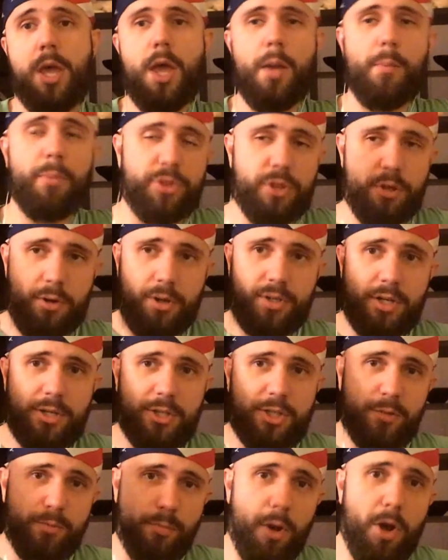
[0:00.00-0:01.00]
but there is a
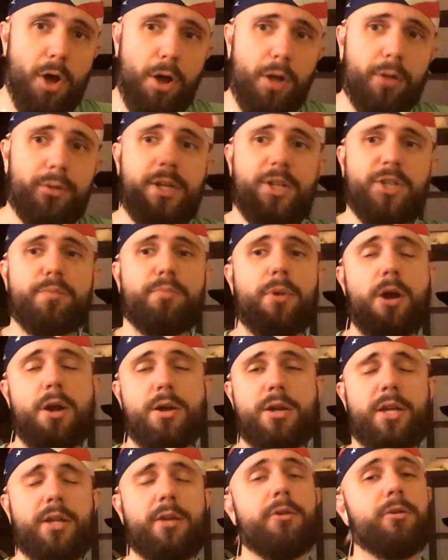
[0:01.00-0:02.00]
small niche
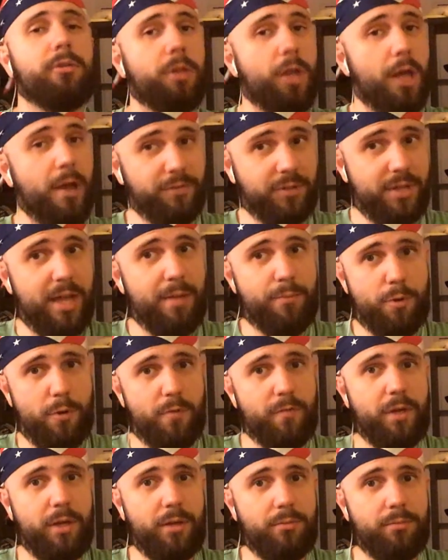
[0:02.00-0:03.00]
market who loves that
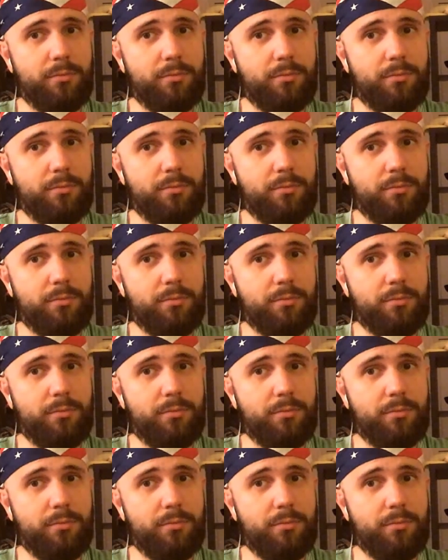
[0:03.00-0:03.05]
movie,